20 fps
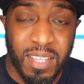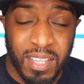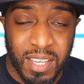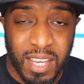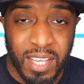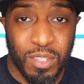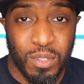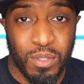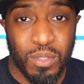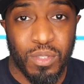get
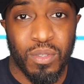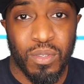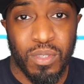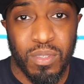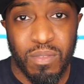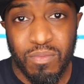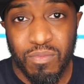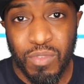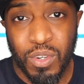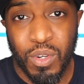used to
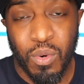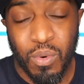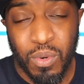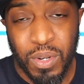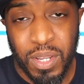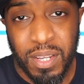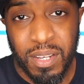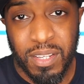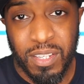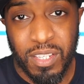
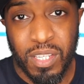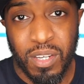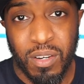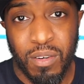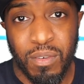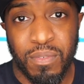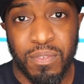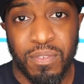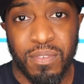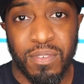recording
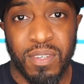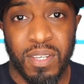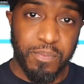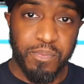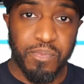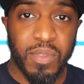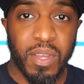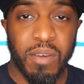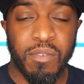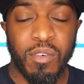yourself.
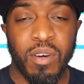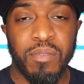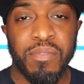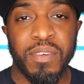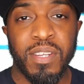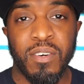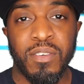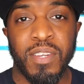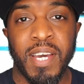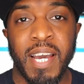I've got a
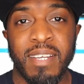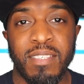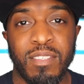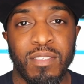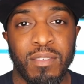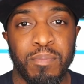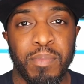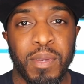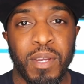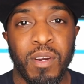video on how
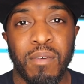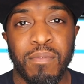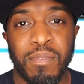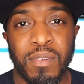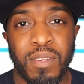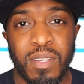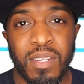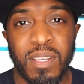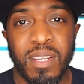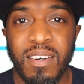to be
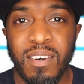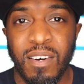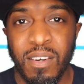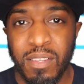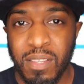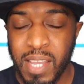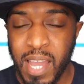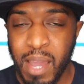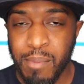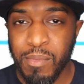confident on
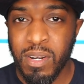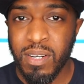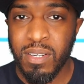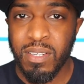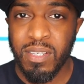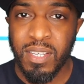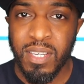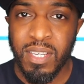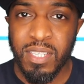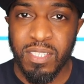camera,
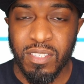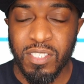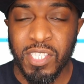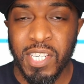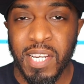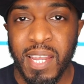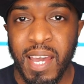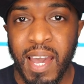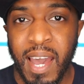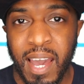so
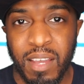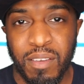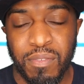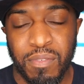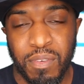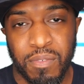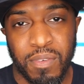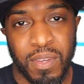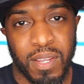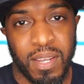check that out if
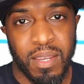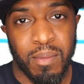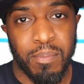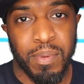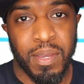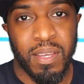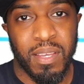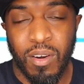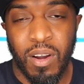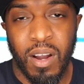you're feeling a
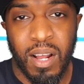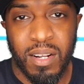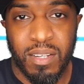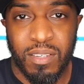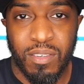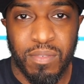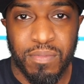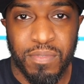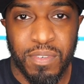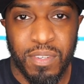bit
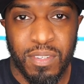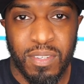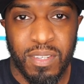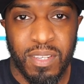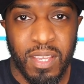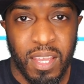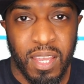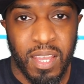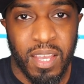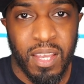unconfident
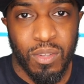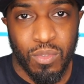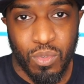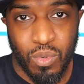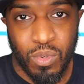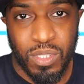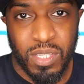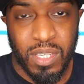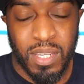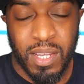
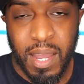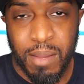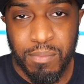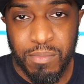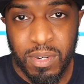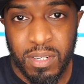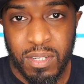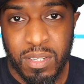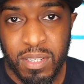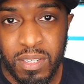talking to the
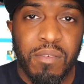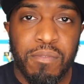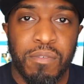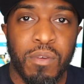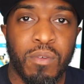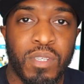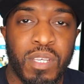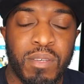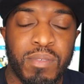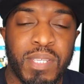camera. A
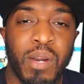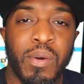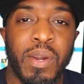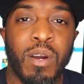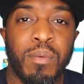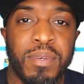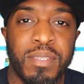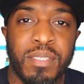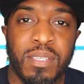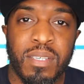few tips that will
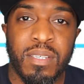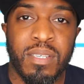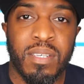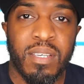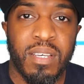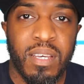help you to